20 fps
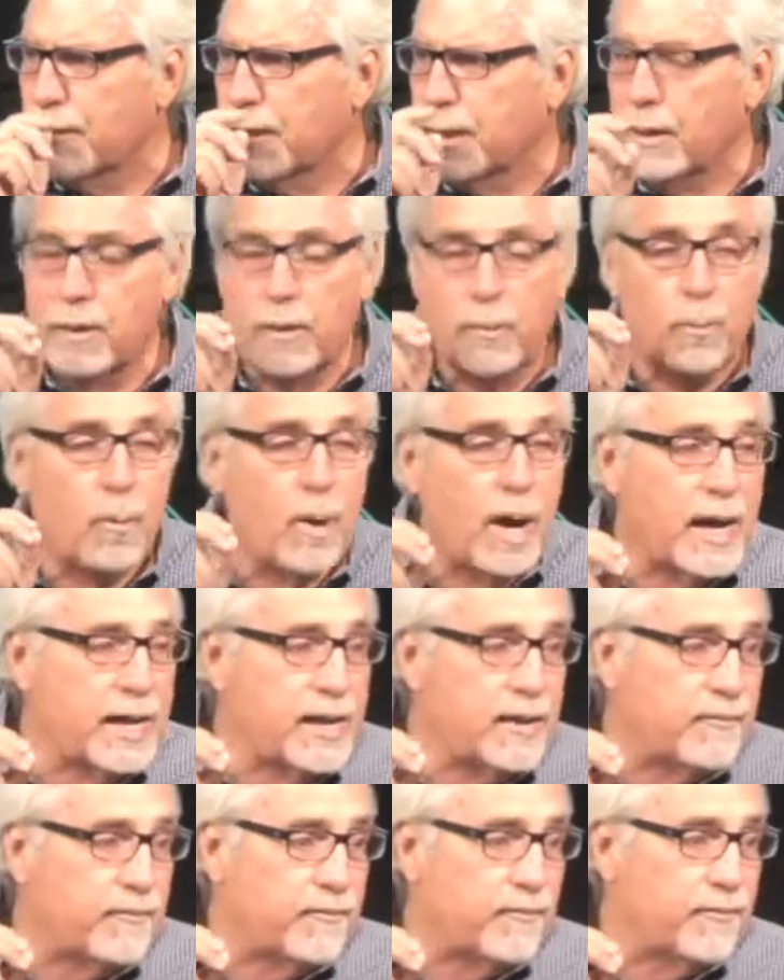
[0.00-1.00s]
A
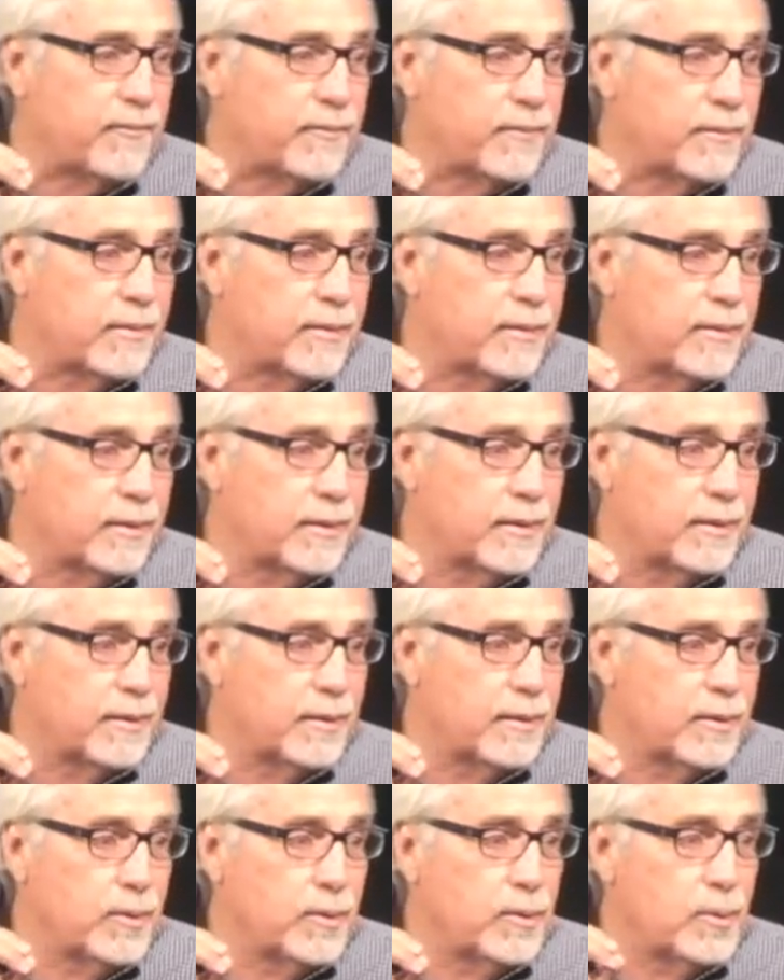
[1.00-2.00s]
wife
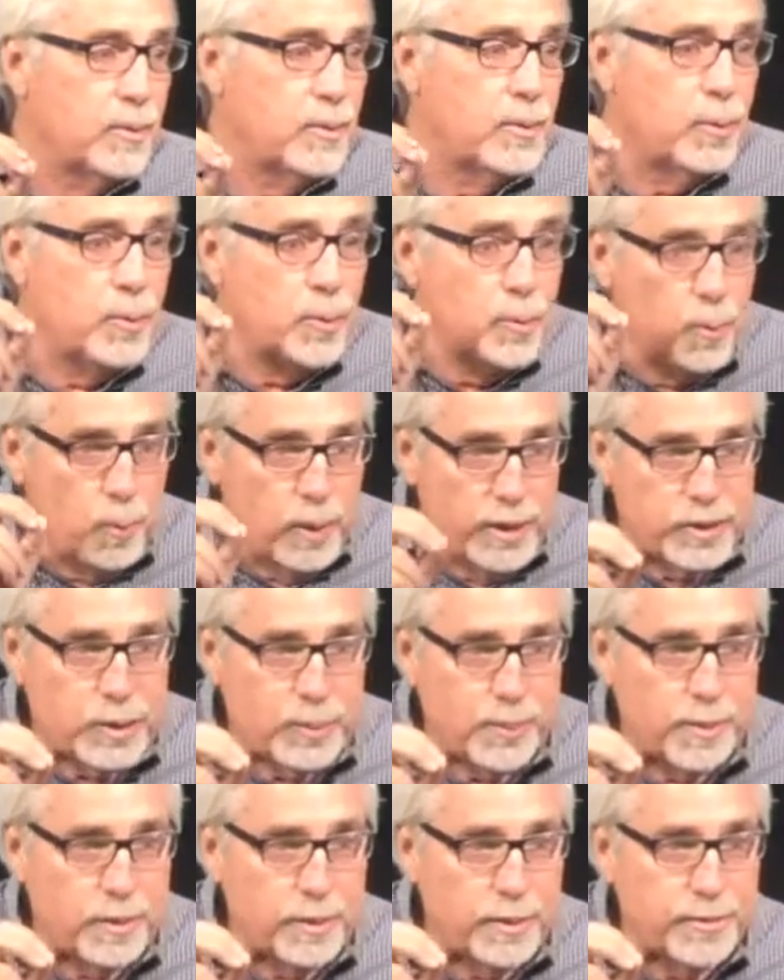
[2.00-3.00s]
who
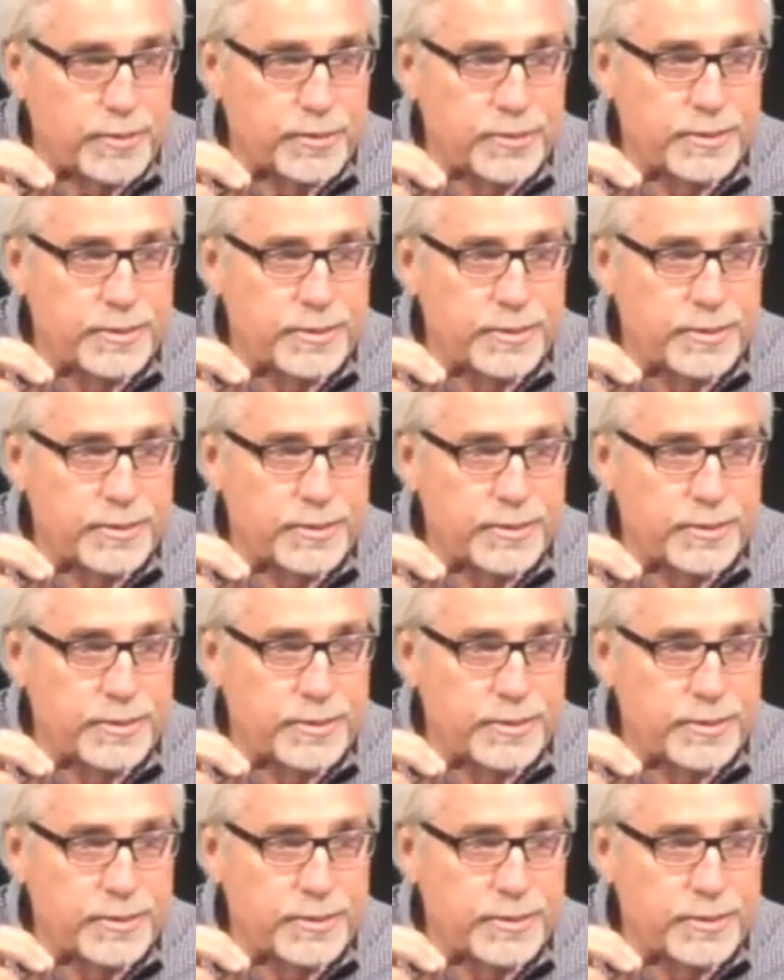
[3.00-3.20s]
whispers,